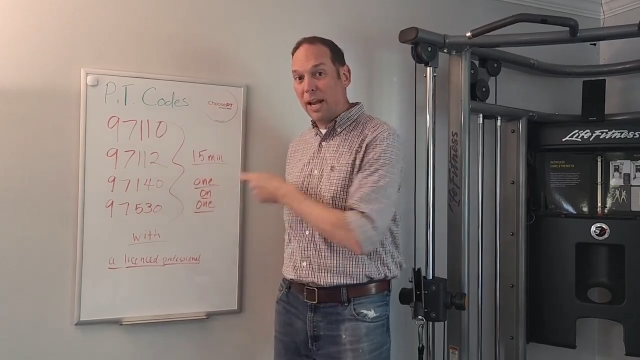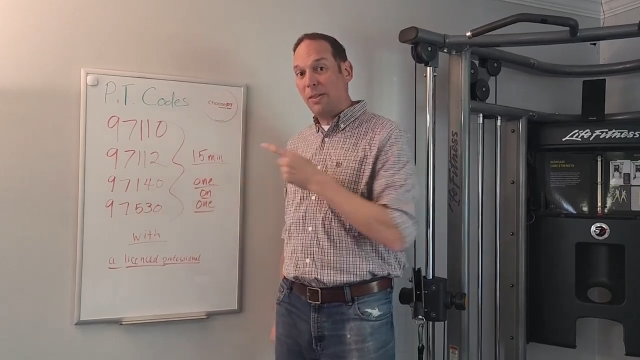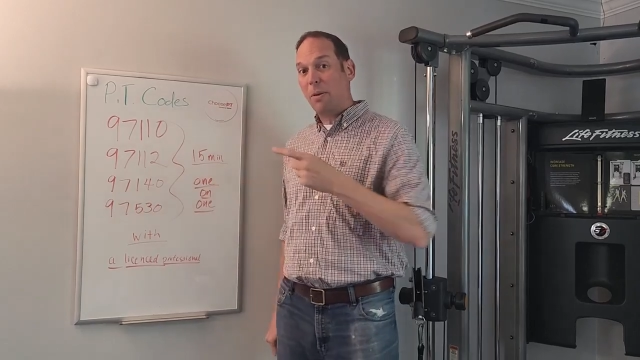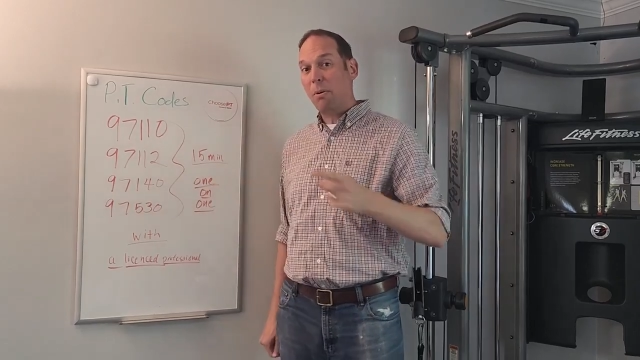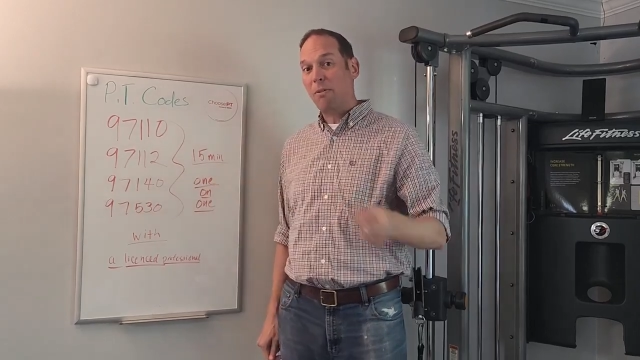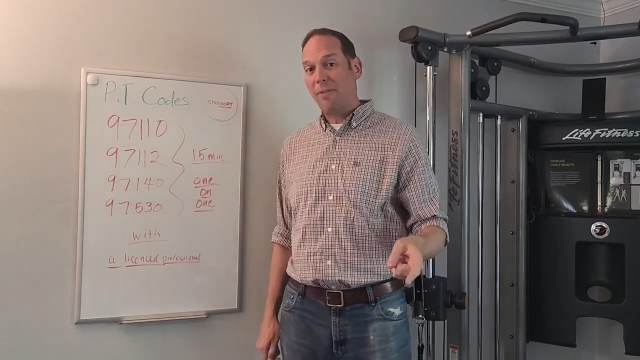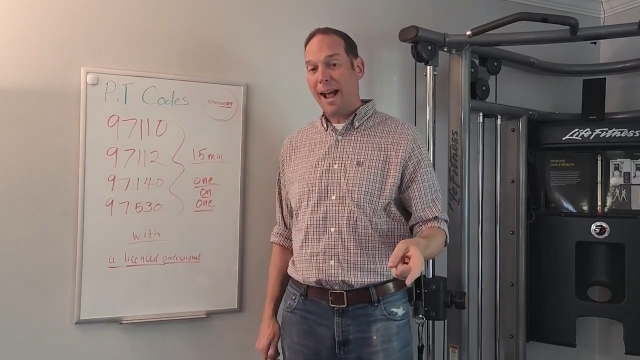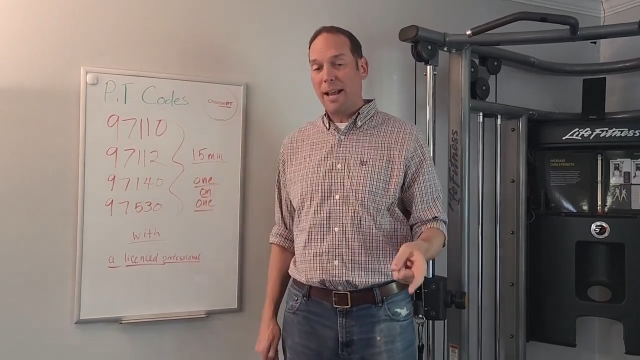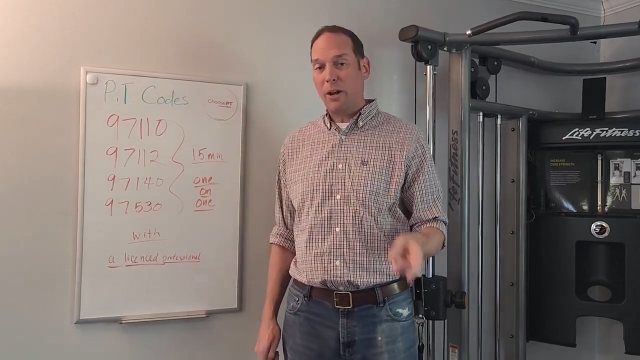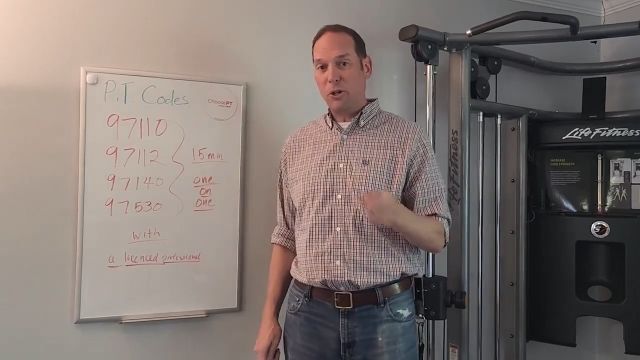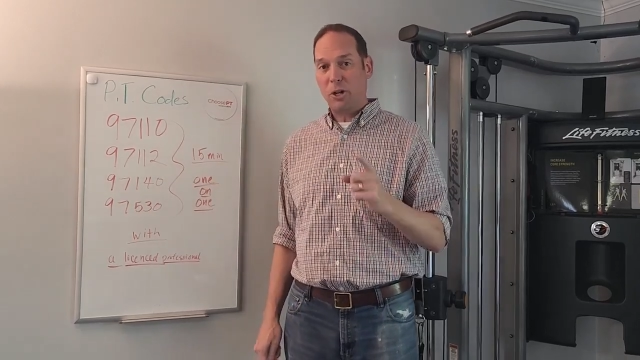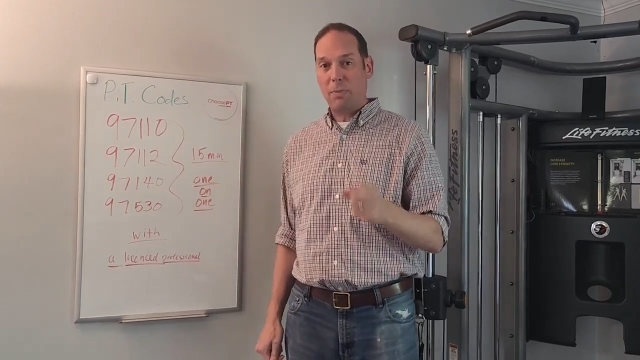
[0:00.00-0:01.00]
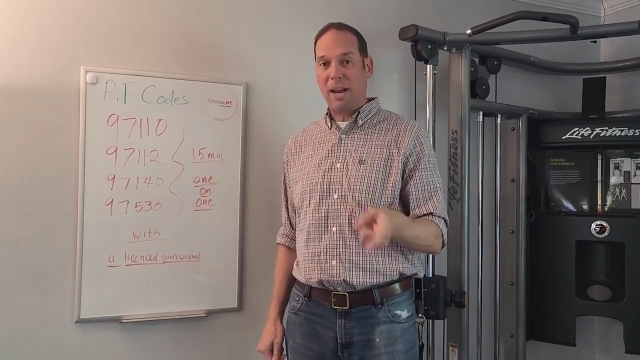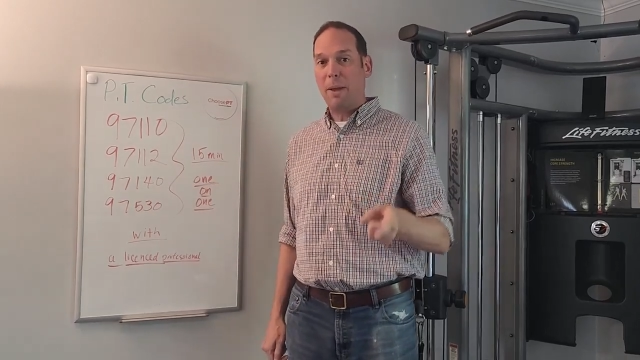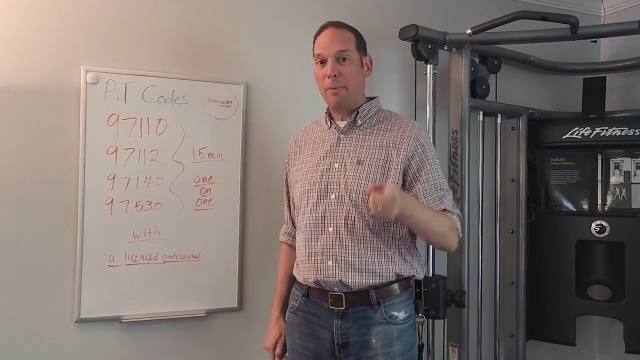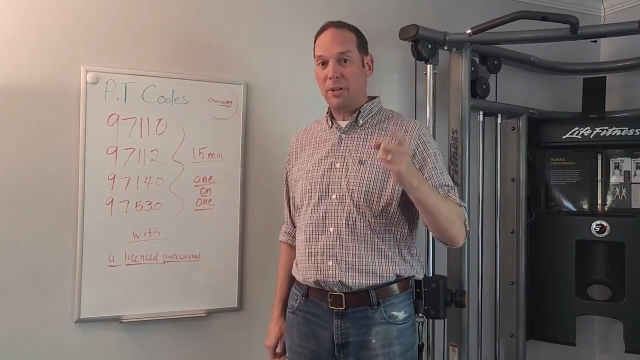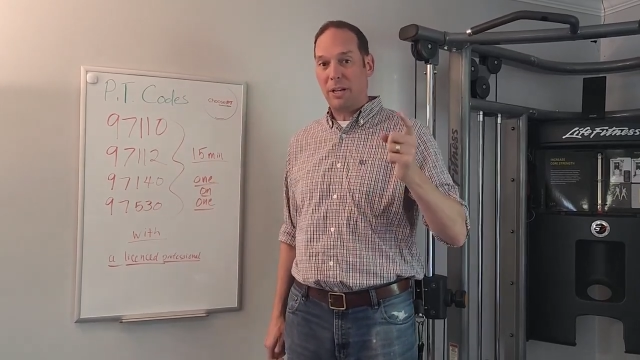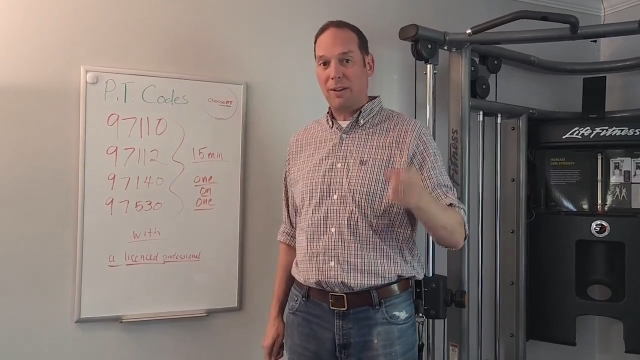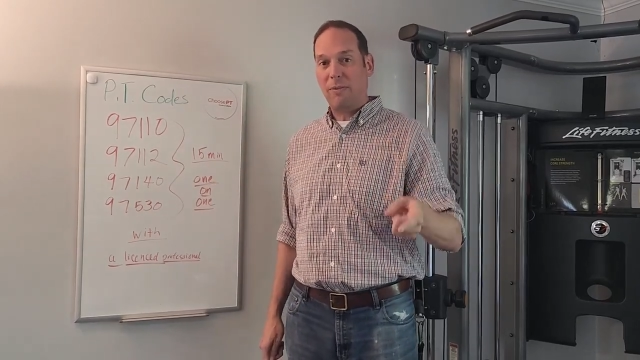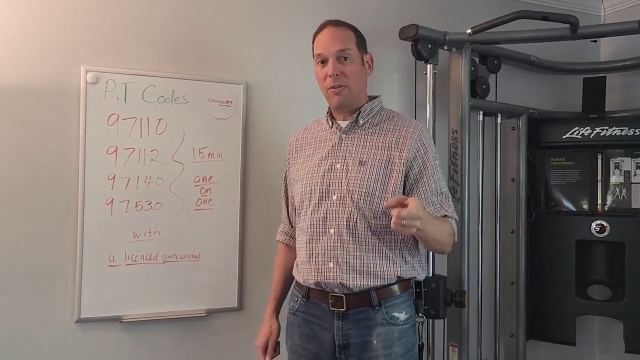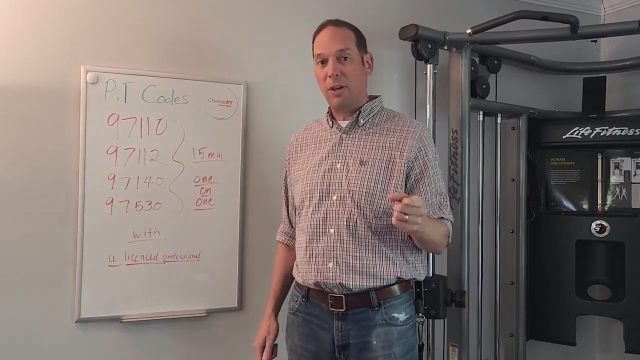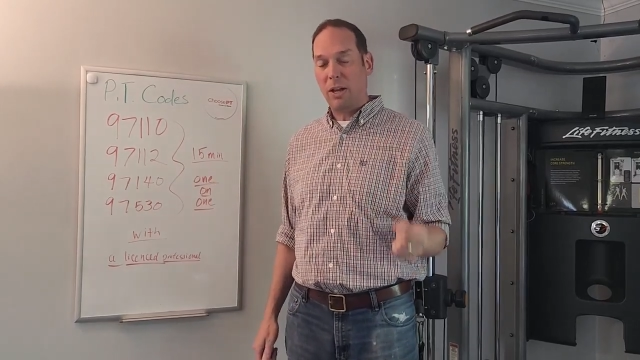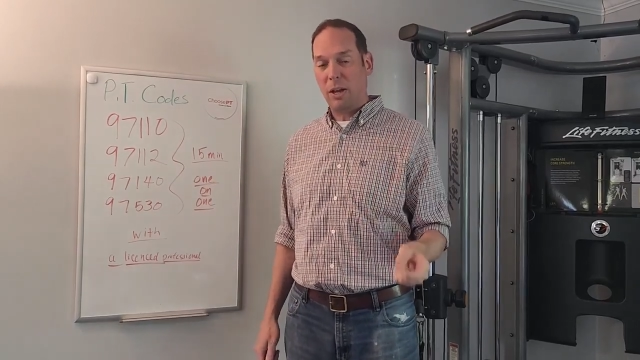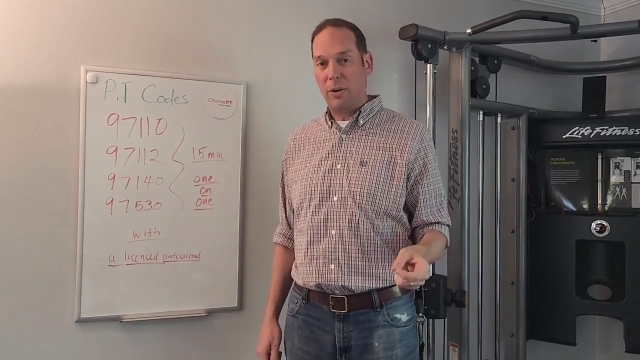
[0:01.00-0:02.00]
and the provider should be able to give you
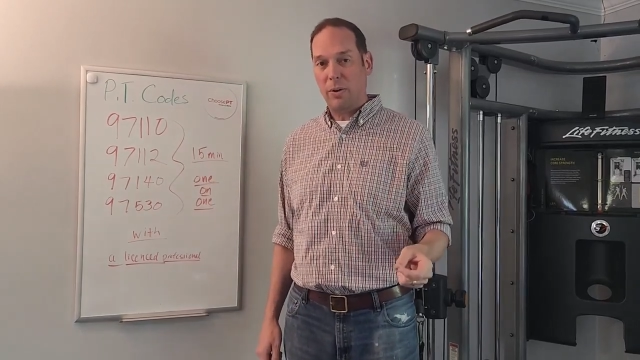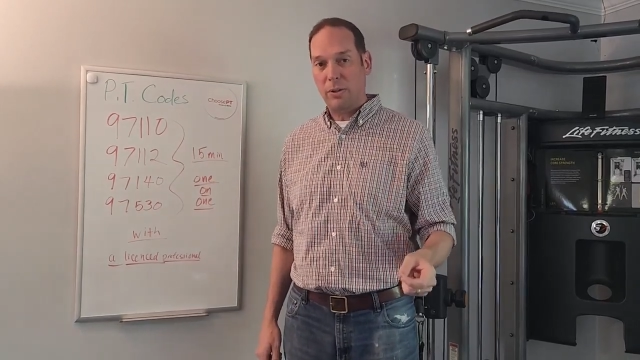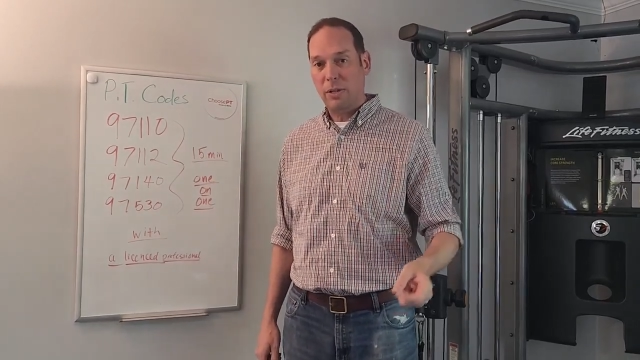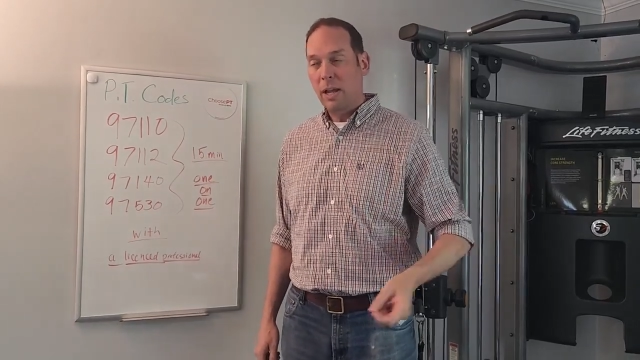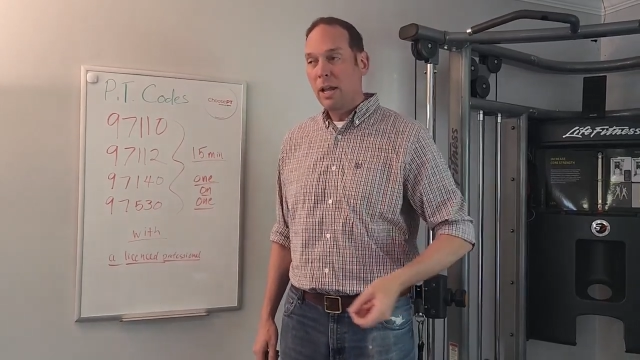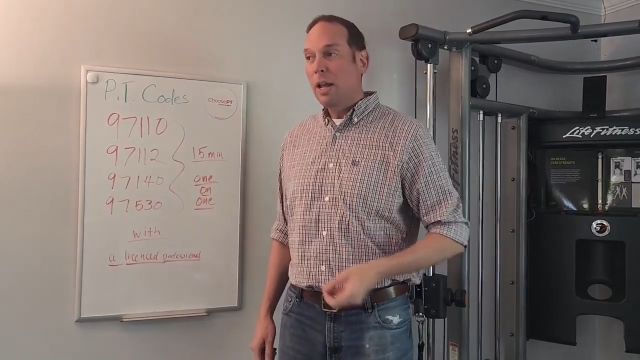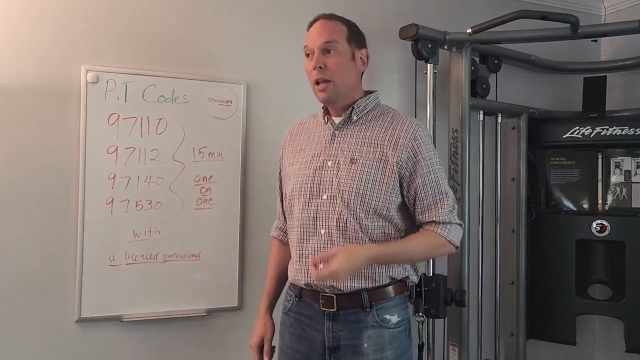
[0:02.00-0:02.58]
the codes.